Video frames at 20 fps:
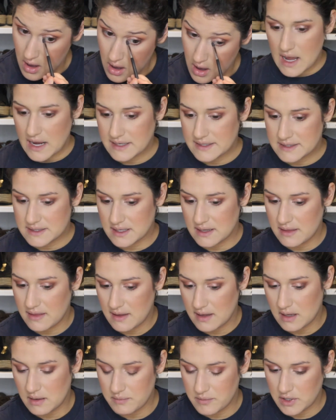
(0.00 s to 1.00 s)
Next, I
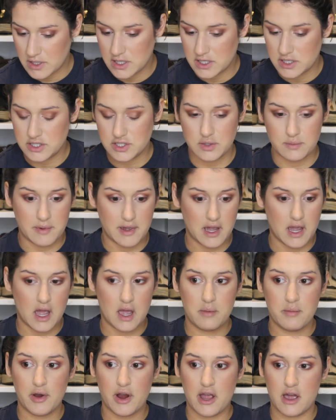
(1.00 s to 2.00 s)
think I'm going to do my
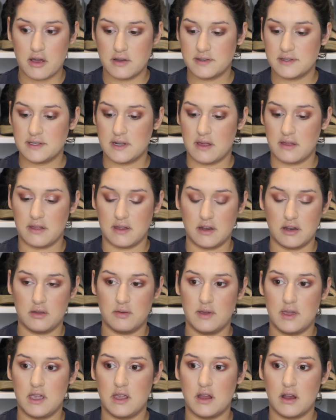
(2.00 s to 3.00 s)
eyebrows. Nothing
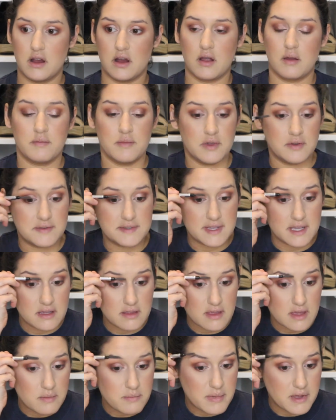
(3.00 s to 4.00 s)
new here. I'm
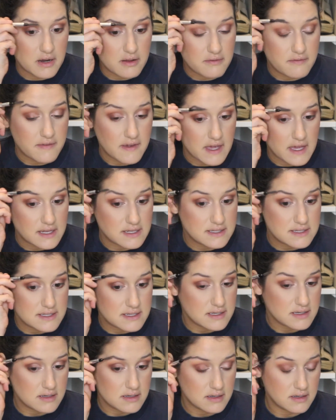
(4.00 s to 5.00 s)
using the
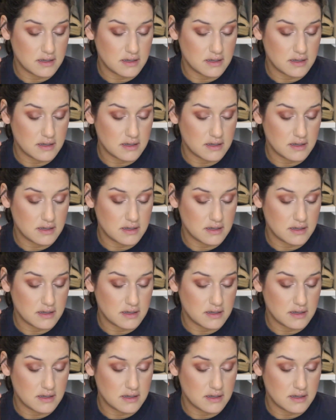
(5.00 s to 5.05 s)
Benefit,